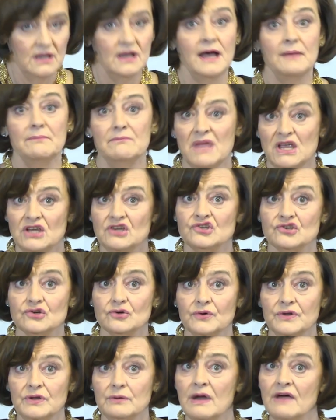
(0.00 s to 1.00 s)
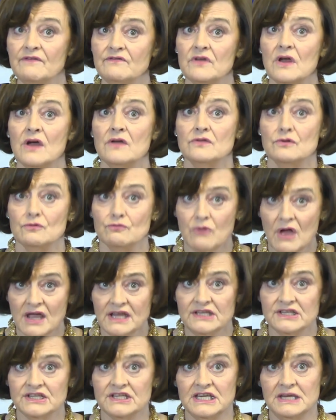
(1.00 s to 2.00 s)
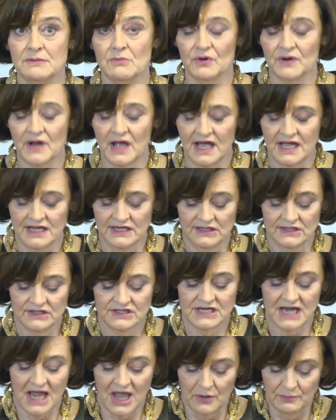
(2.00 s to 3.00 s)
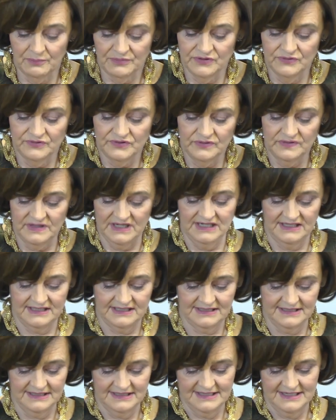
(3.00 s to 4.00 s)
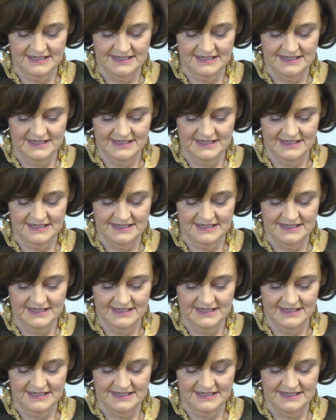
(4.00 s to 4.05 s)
And make sure you have the right team on hand to help you do this.